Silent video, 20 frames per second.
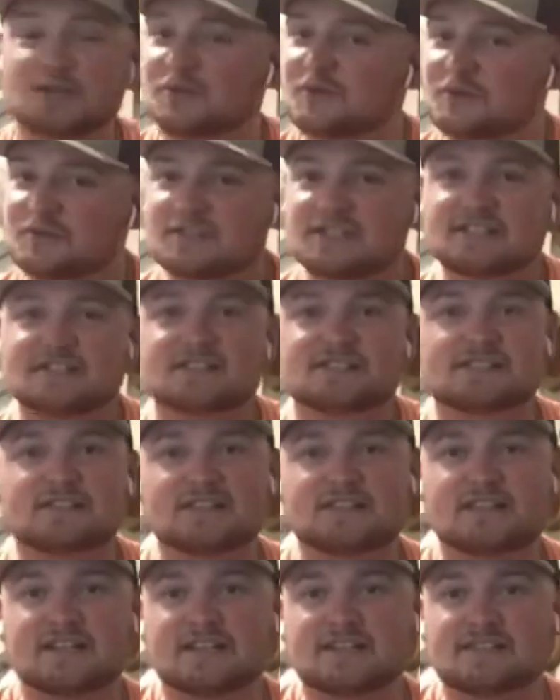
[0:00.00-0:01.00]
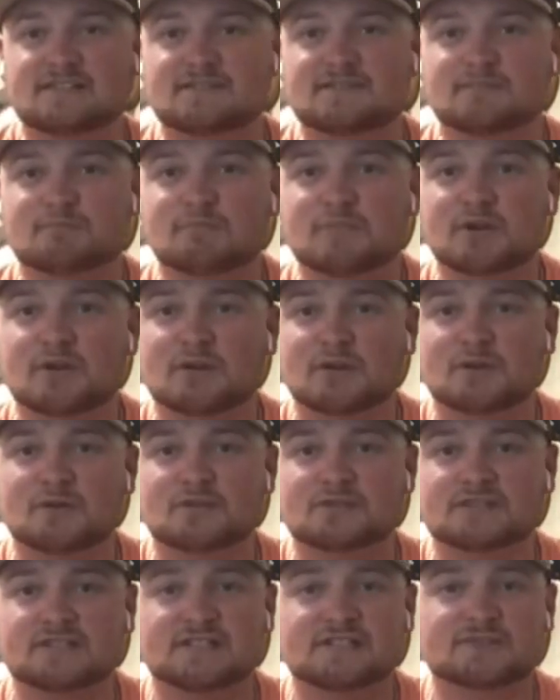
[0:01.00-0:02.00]
use these mirror
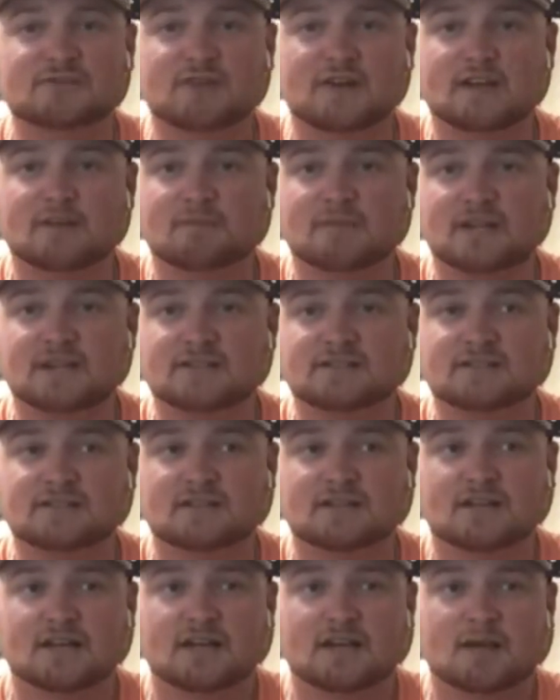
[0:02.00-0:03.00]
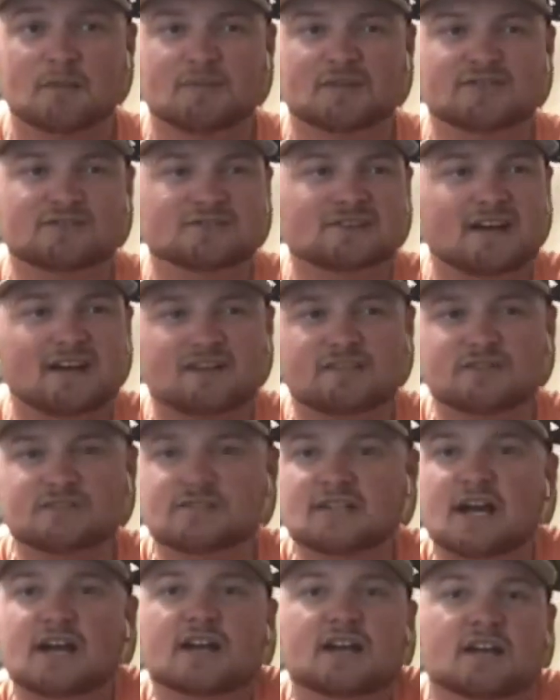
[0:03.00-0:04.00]
lures and these crankbaits, but there's
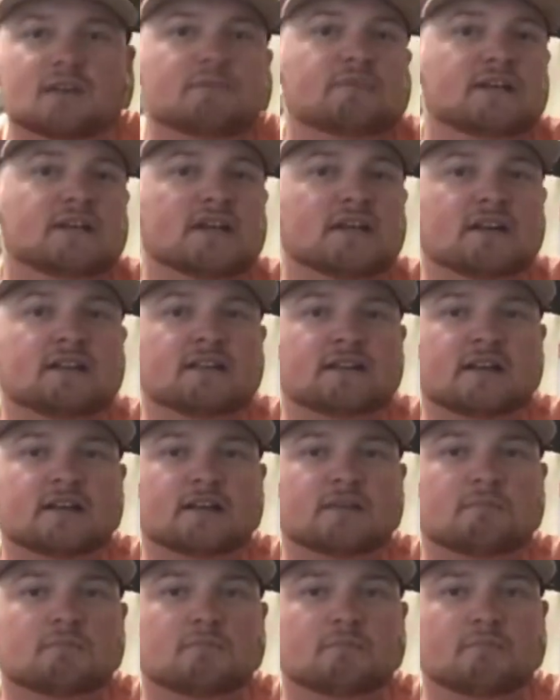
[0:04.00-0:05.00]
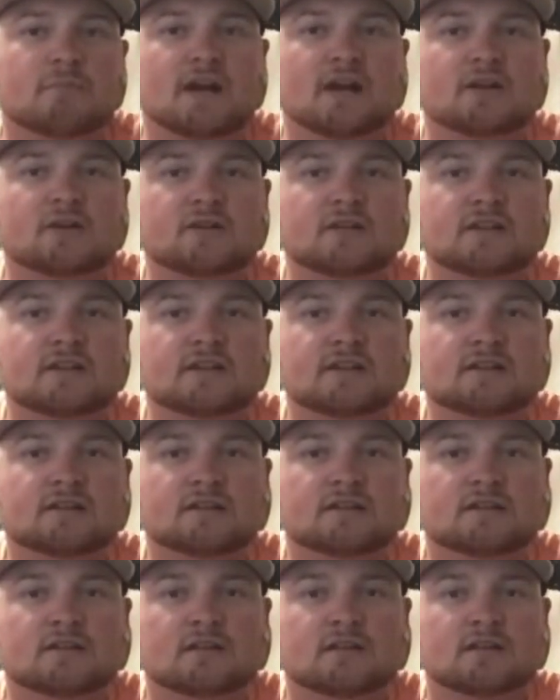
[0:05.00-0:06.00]
not going to be anything better than
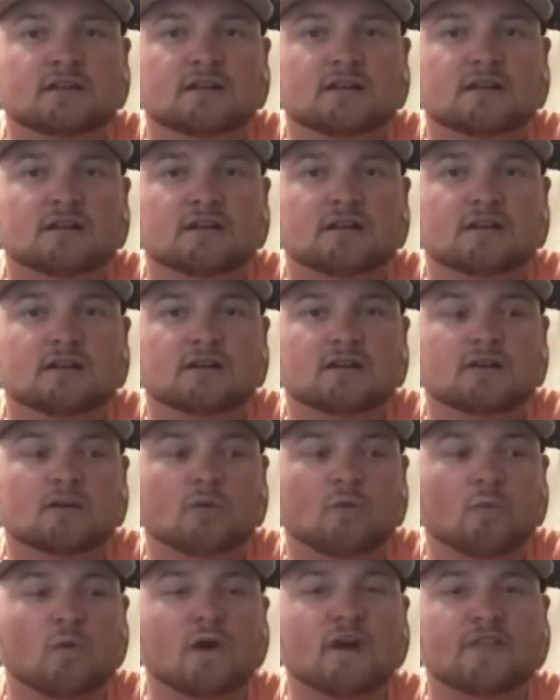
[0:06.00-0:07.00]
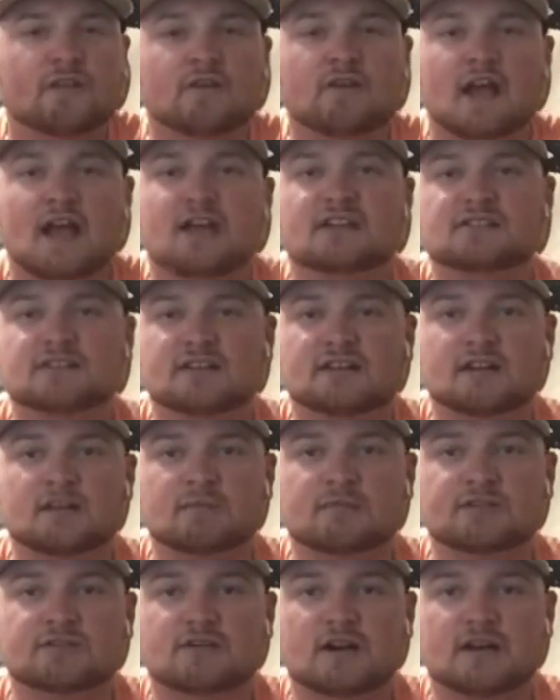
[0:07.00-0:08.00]
what they're actually going
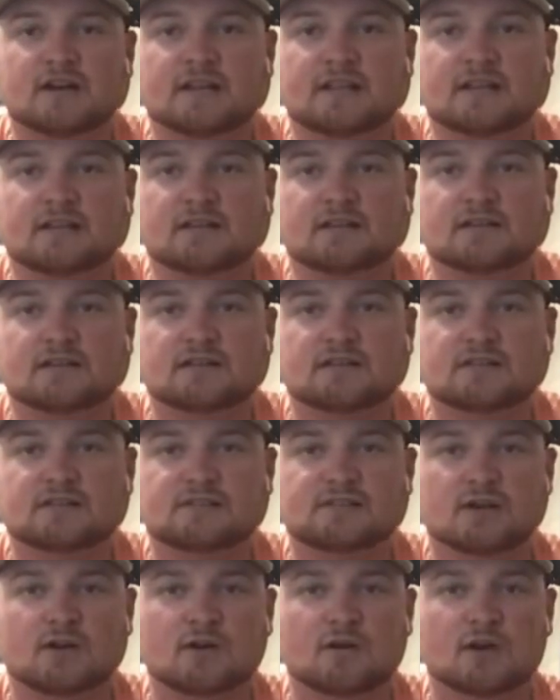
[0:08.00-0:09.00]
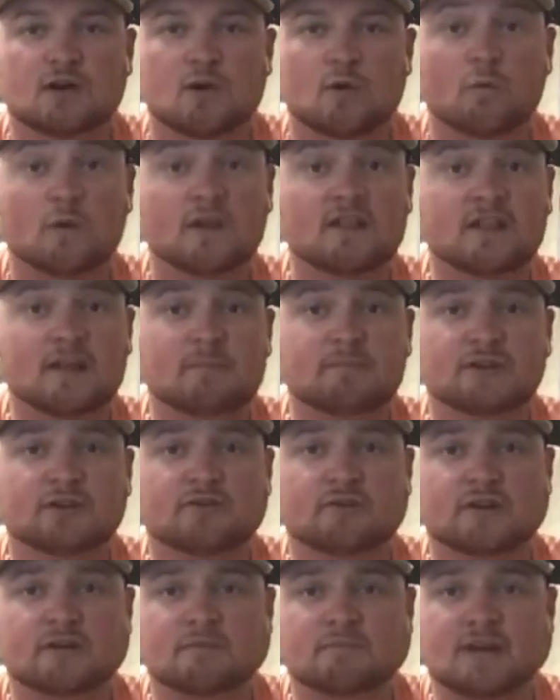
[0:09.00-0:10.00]
to be trying to eat. So whether that be
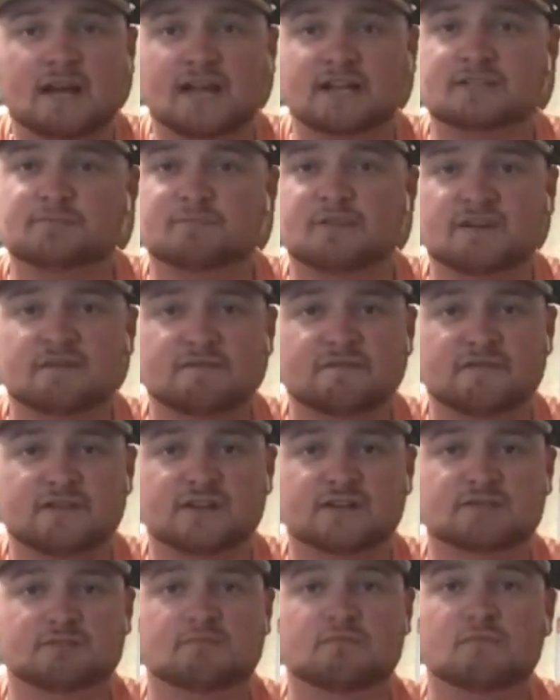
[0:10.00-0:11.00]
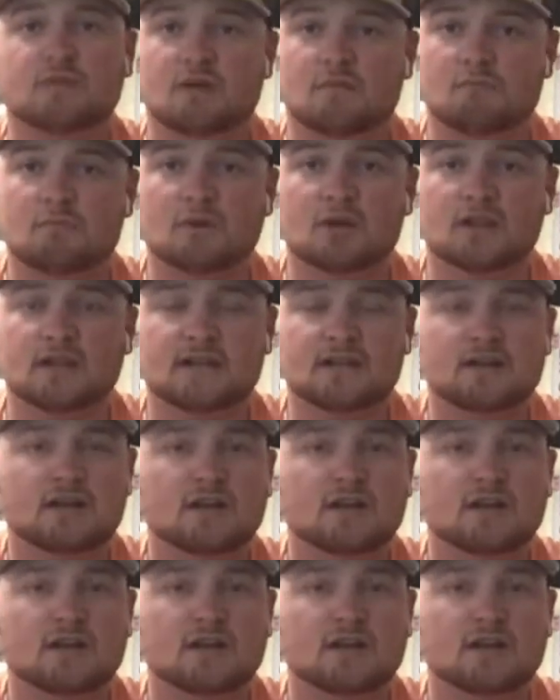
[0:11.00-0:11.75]
greenbacks, pinfish, mullet,